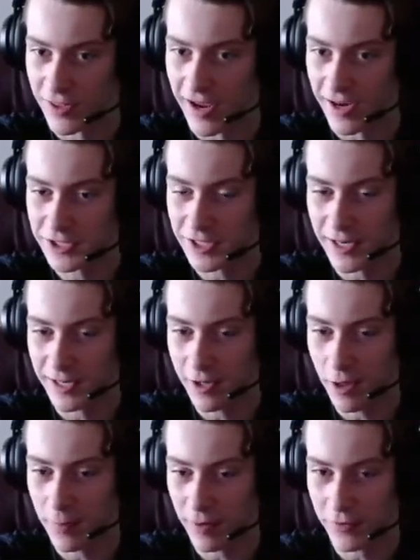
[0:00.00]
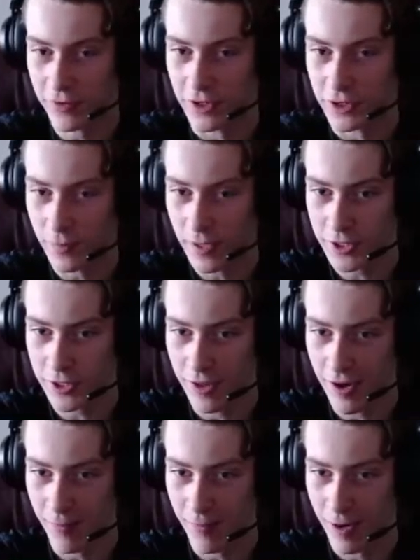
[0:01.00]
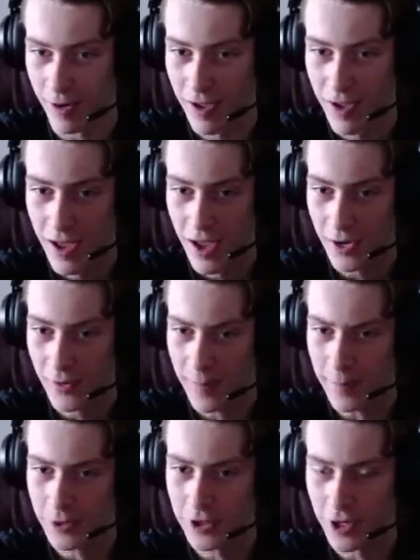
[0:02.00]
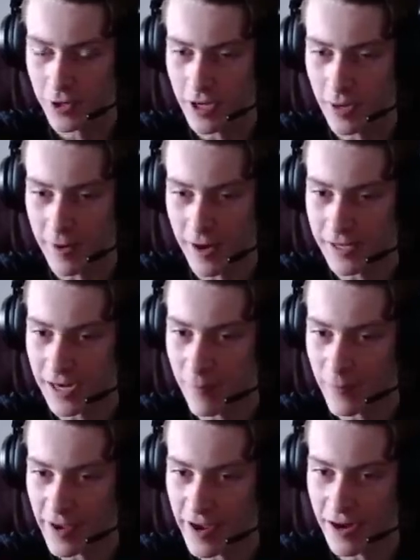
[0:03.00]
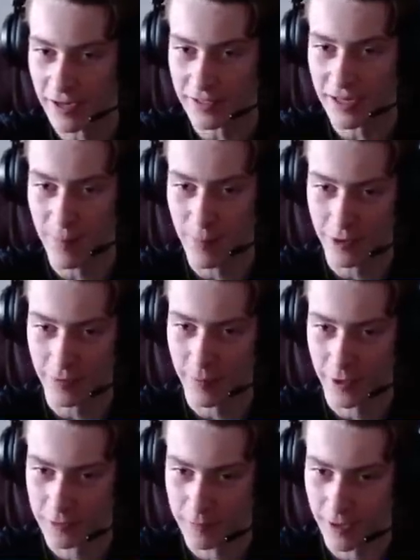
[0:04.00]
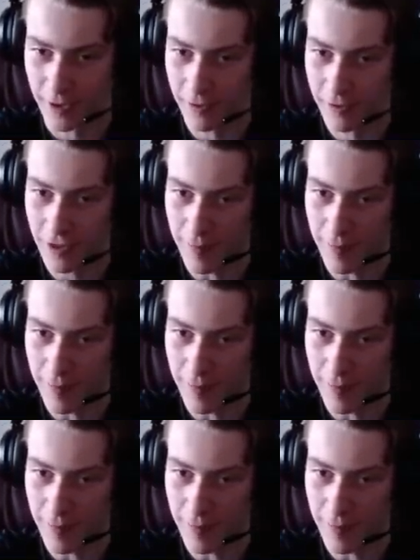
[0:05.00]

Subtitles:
I actually had a little bit of a situation there where a creeper showed up and I kind of panicked and I pressed a bunch of buttons.